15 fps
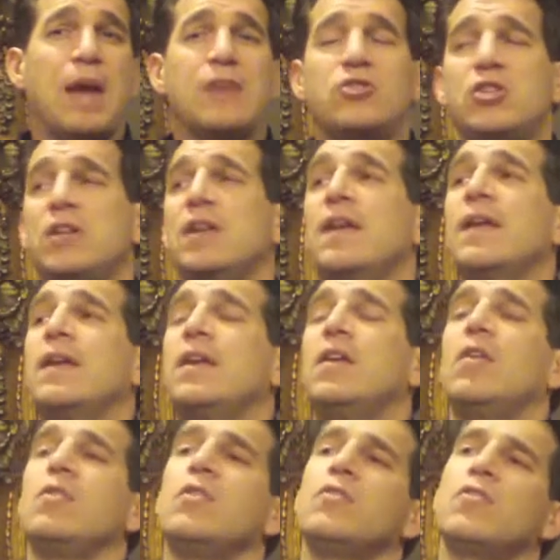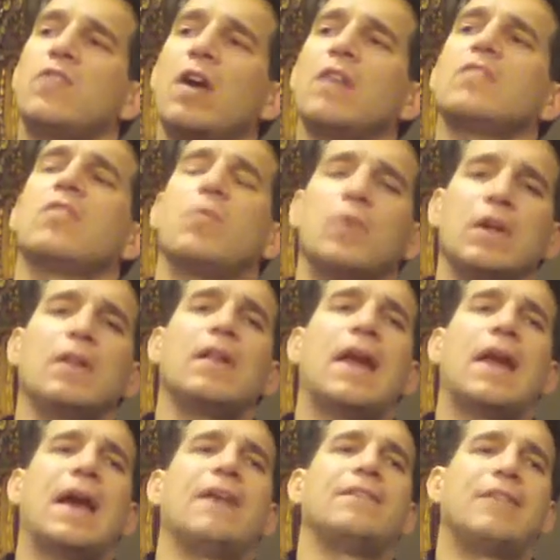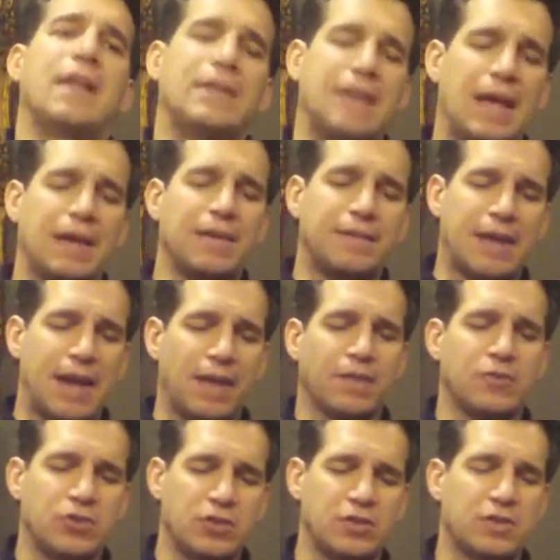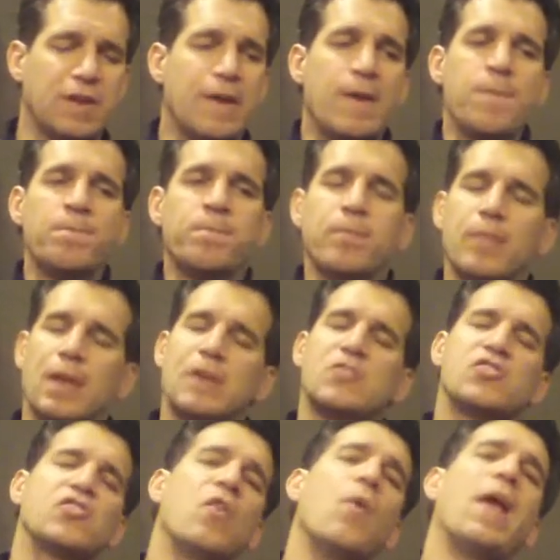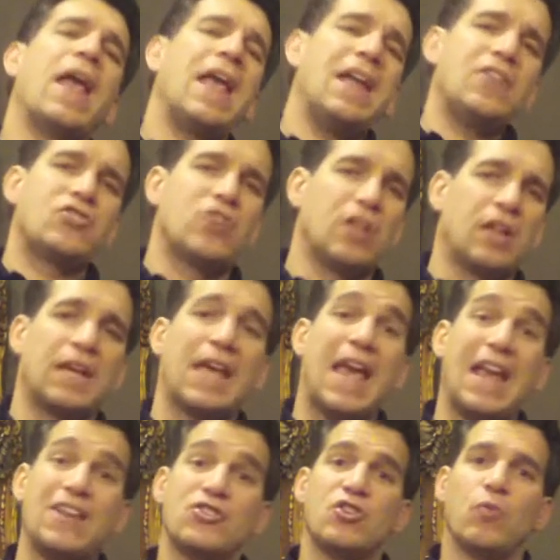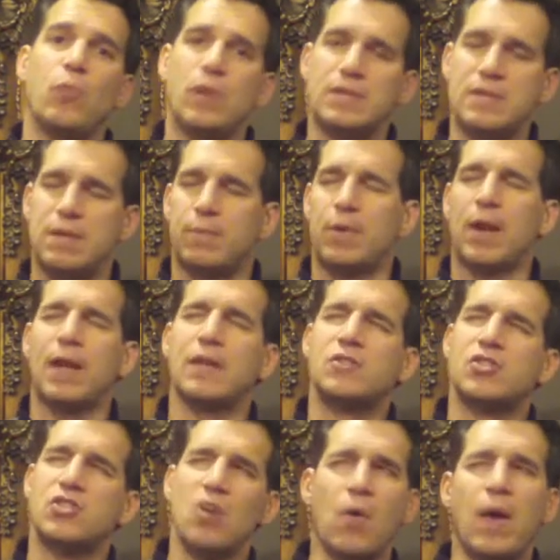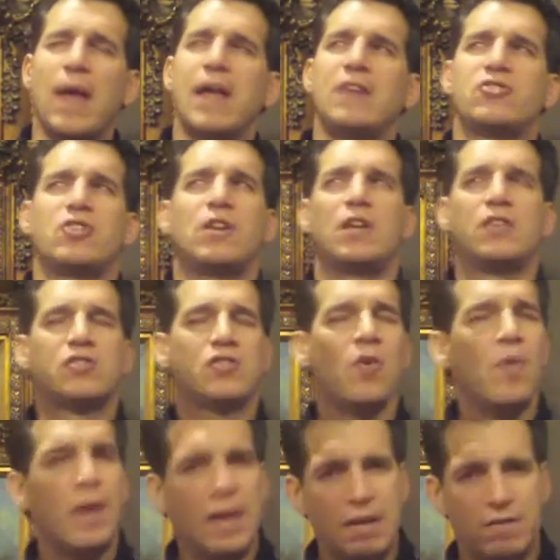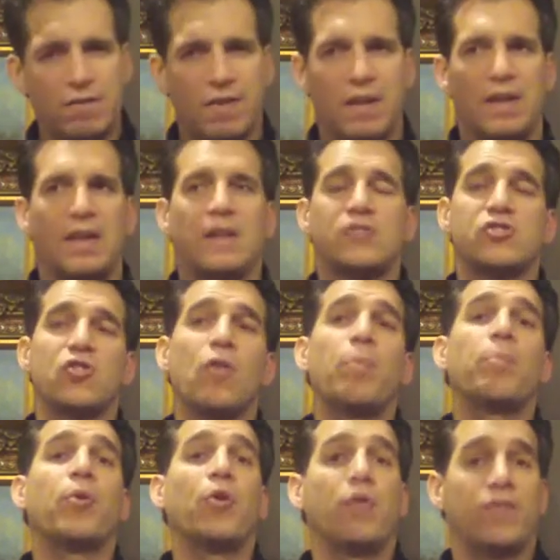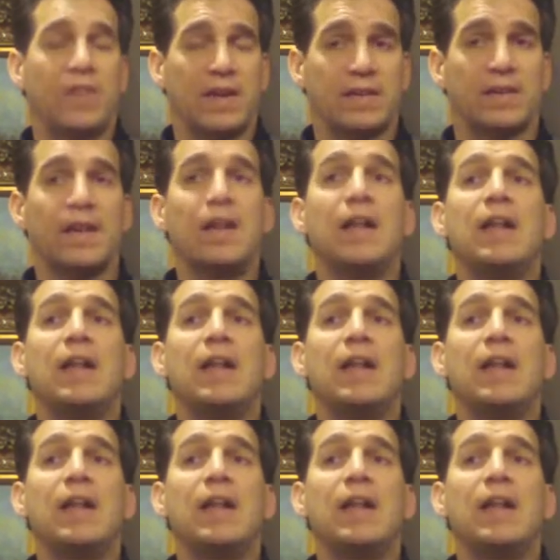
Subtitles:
Reggie, you start to realize that intelligence is so ancient, like ancient wisdom, right? It's so ancient, it's so infinite, it's so perfect.